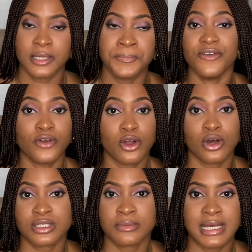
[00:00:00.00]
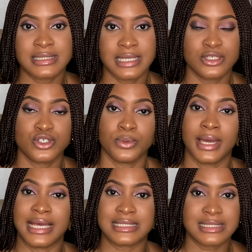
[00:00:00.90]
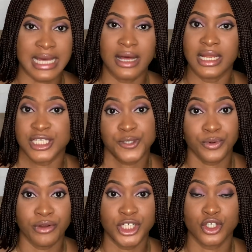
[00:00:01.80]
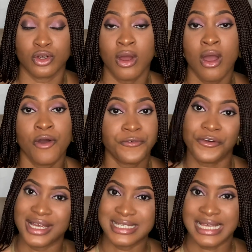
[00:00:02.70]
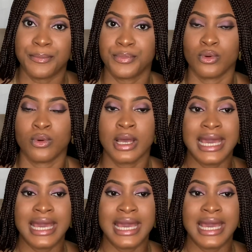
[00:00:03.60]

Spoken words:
If your customer sends you a style inspiration, for example,